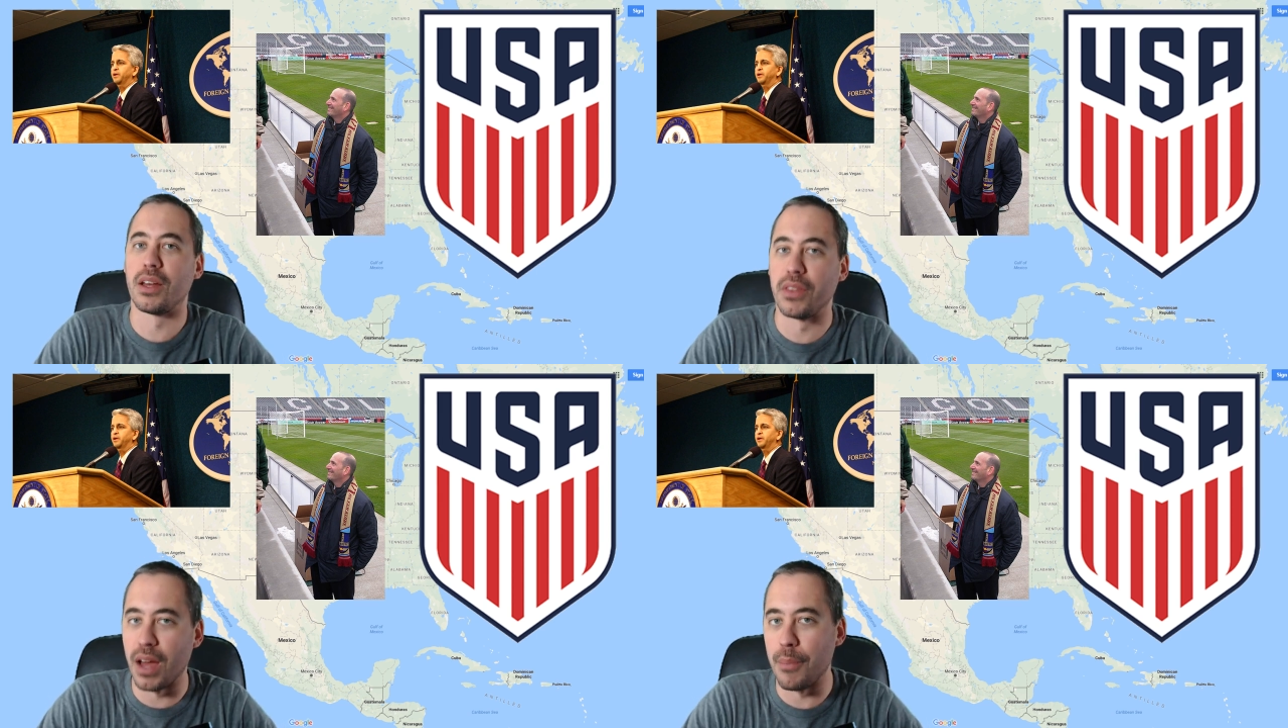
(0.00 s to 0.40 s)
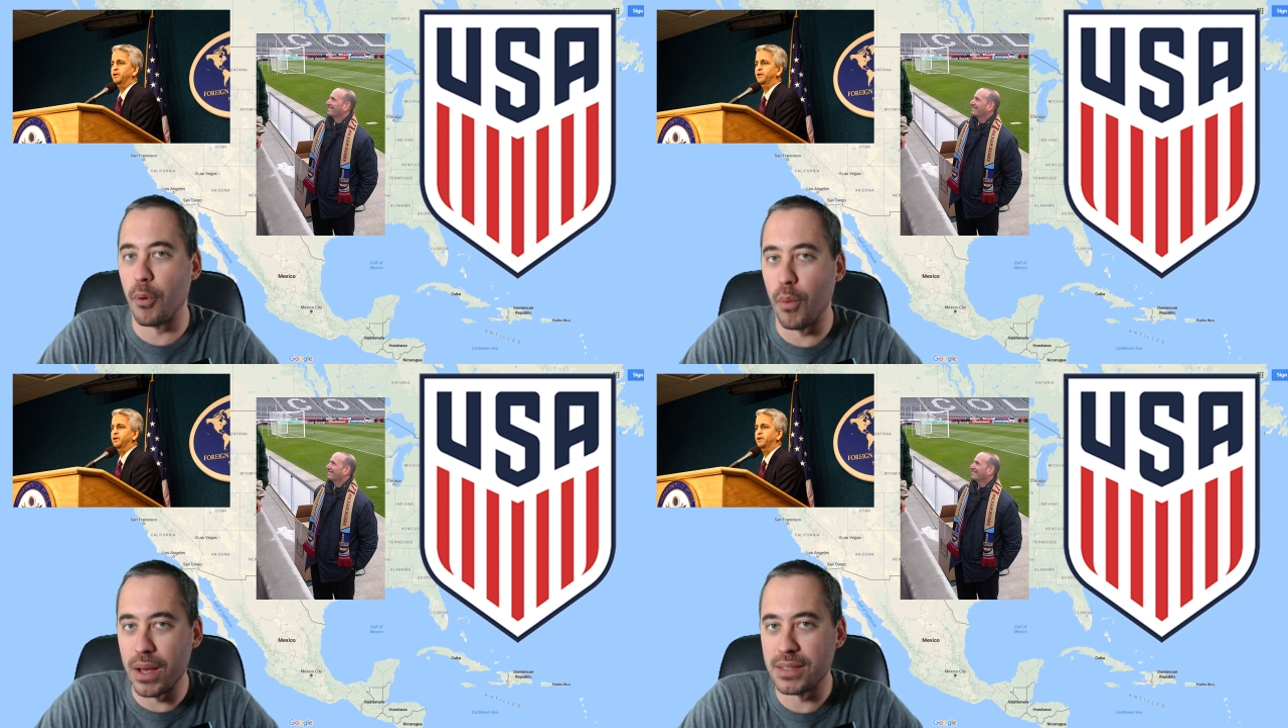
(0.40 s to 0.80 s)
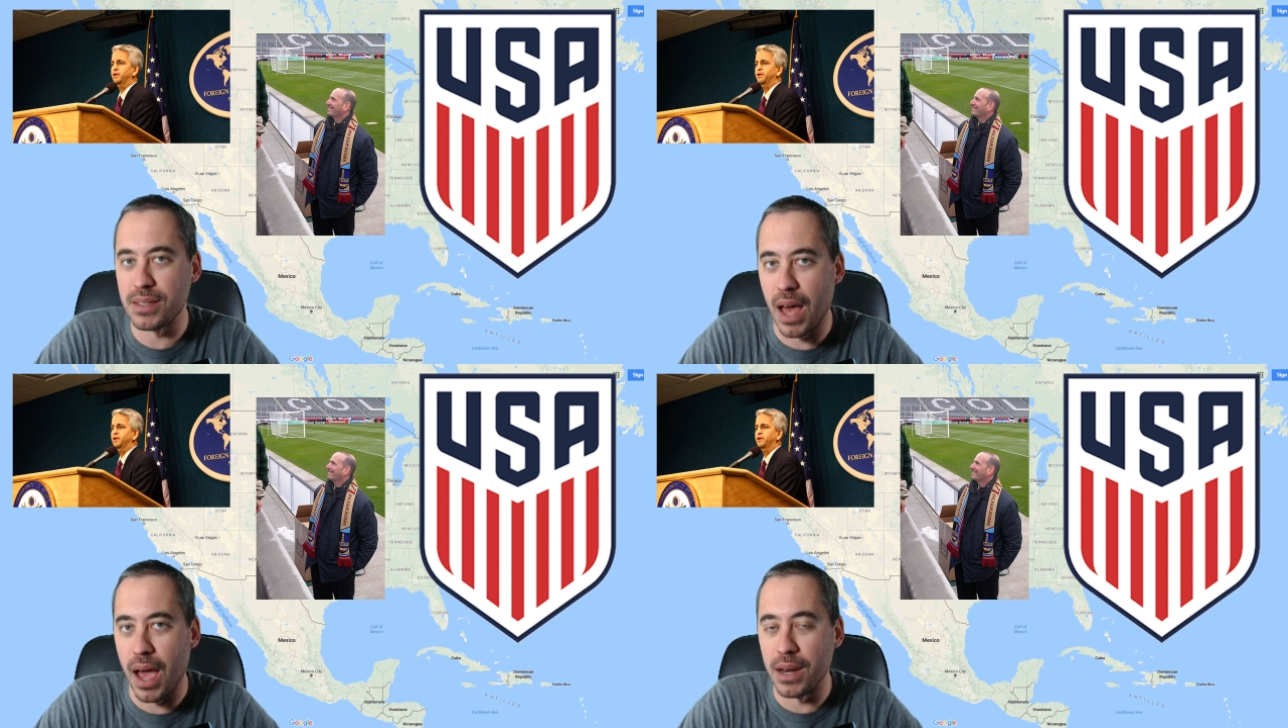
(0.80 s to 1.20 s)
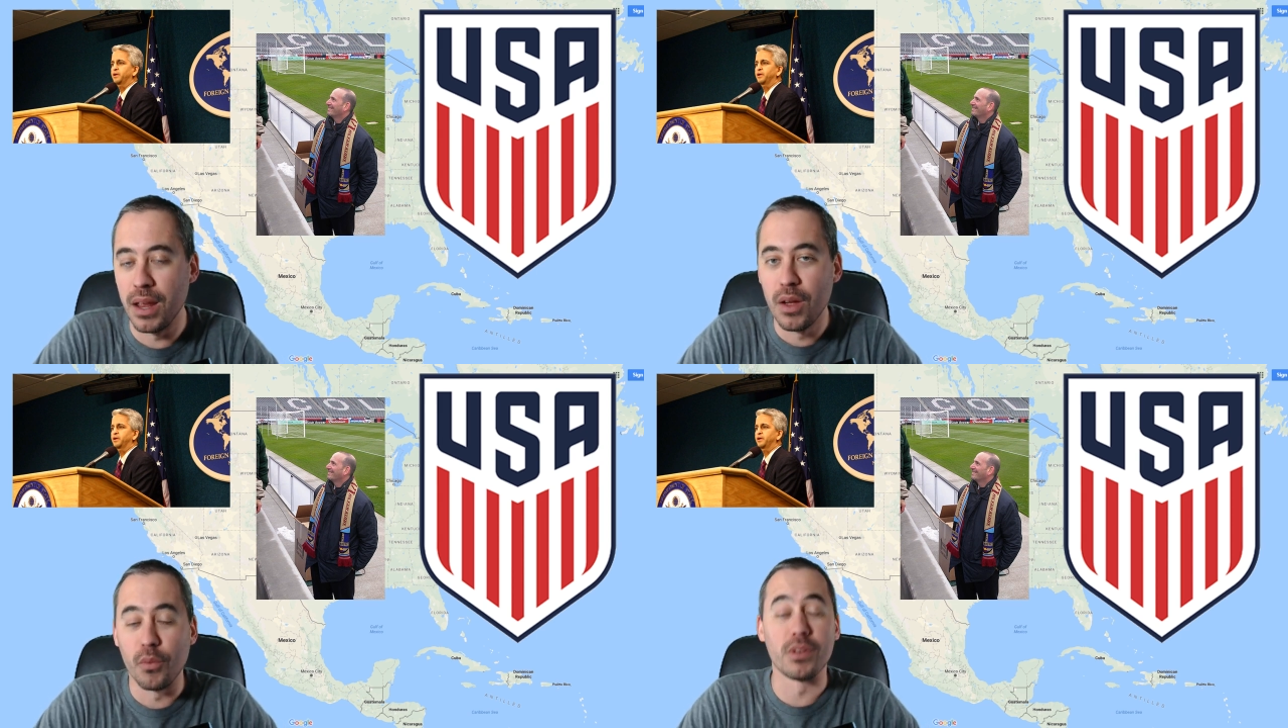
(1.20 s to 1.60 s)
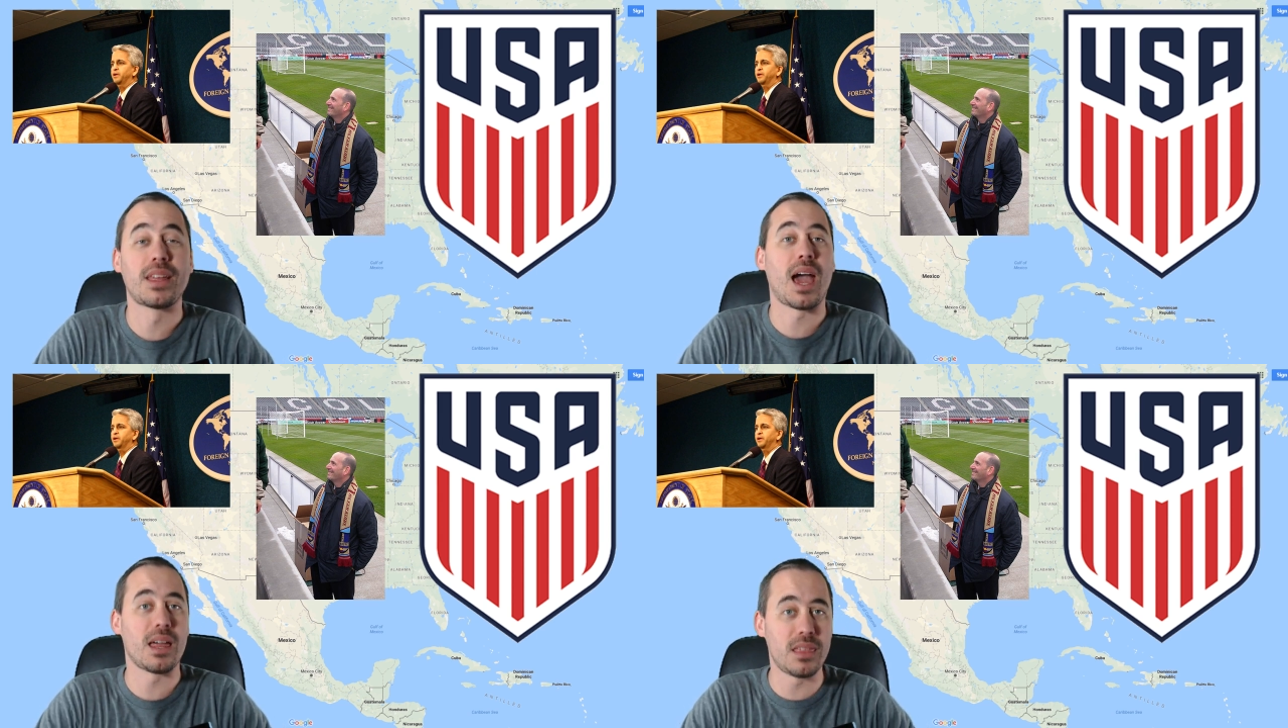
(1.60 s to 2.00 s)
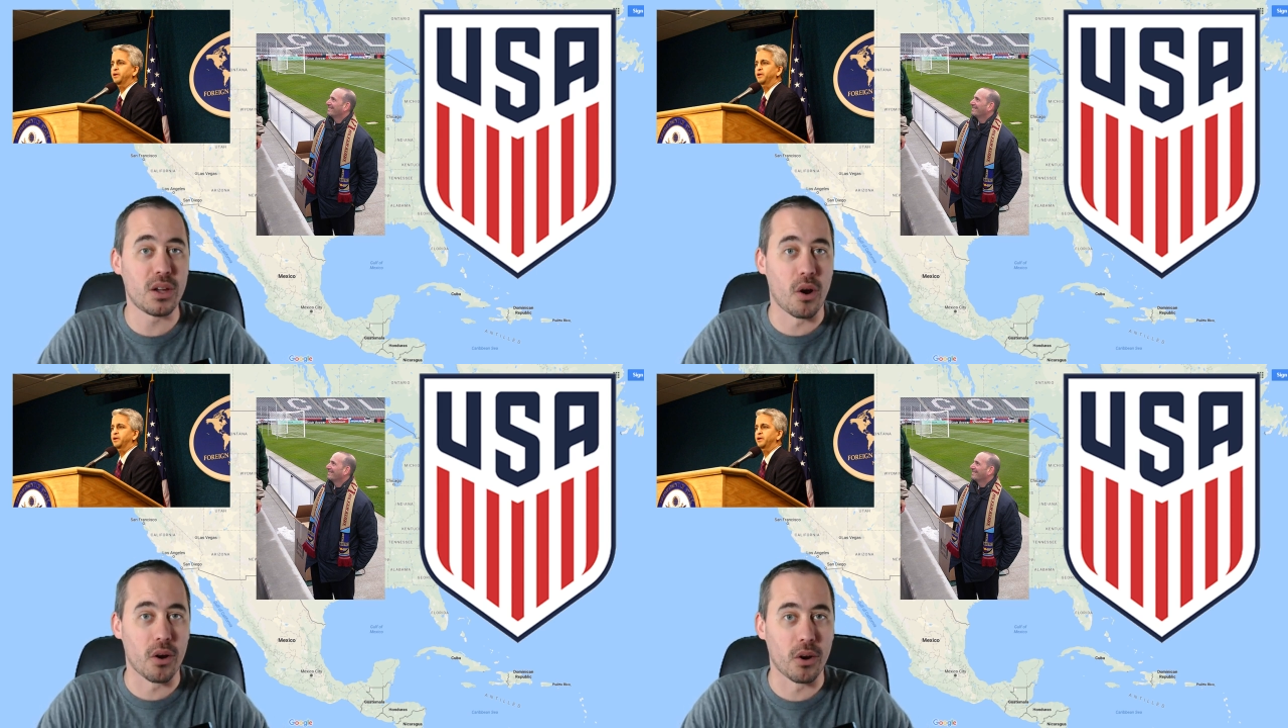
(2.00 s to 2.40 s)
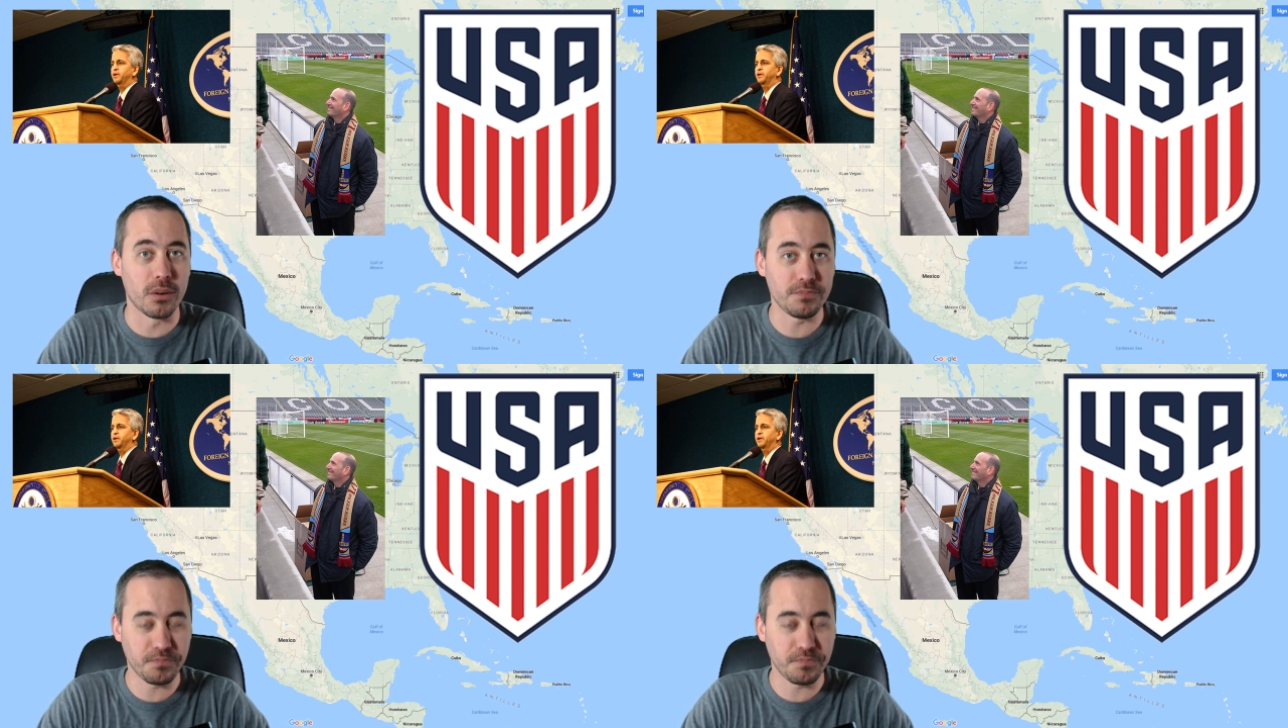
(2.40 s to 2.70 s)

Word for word: on the Upper West Side with Kathy Carter